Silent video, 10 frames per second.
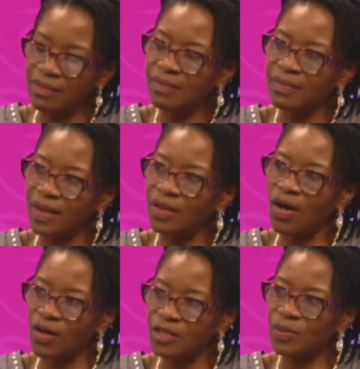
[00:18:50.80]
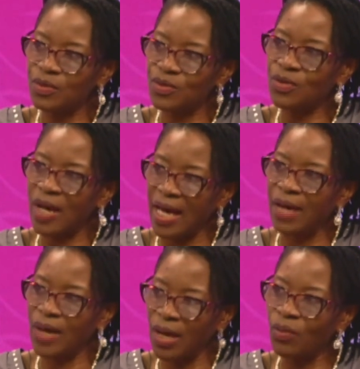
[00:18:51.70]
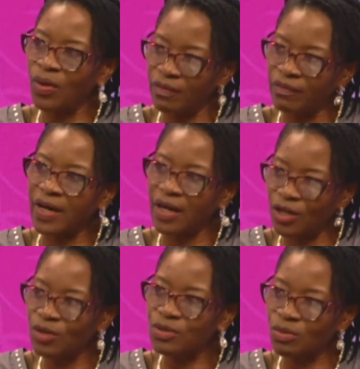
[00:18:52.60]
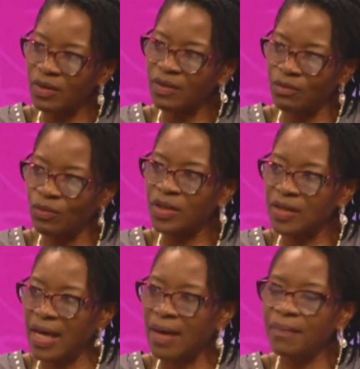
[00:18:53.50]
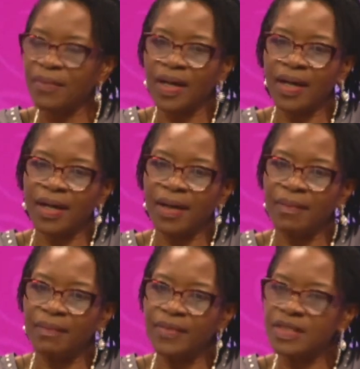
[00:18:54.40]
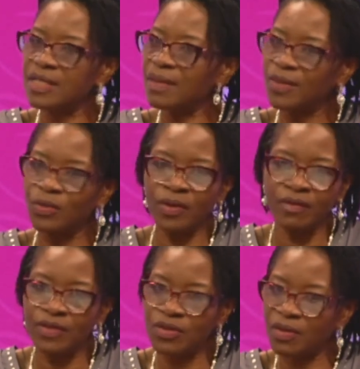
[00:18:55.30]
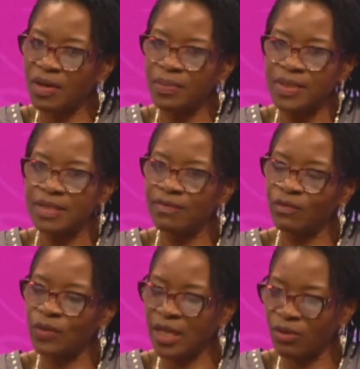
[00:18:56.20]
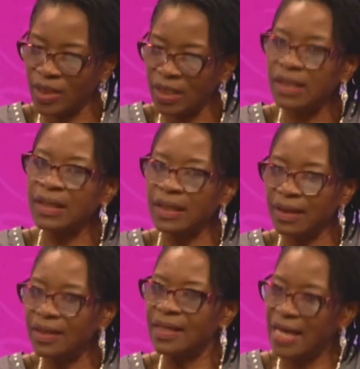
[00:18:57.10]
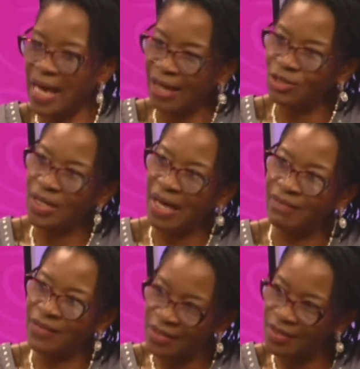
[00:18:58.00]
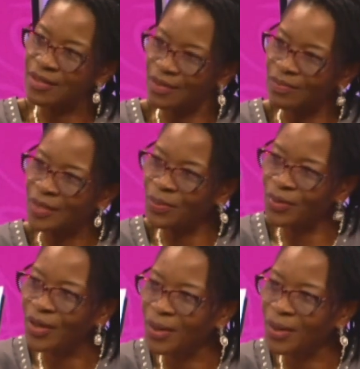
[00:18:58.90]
in the hospital, so I work very closely with them. The same thing with the physiotherapists. When I run a clinic, I actually have people come